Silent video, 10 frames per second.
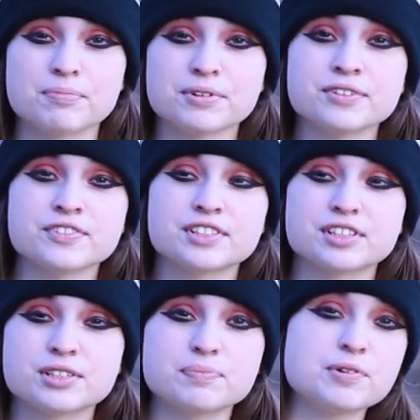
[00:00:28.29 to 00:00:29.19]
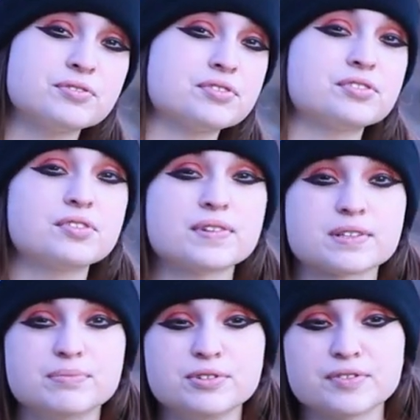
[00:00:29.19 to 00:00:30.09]
My previous exposure to
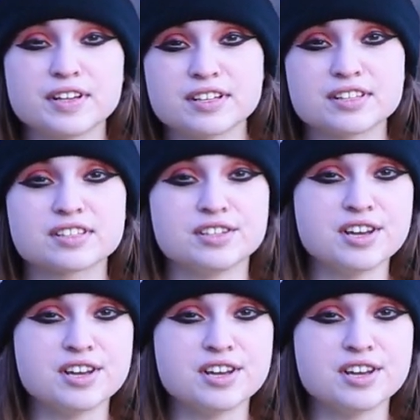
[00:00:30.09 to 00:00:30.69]
this movie is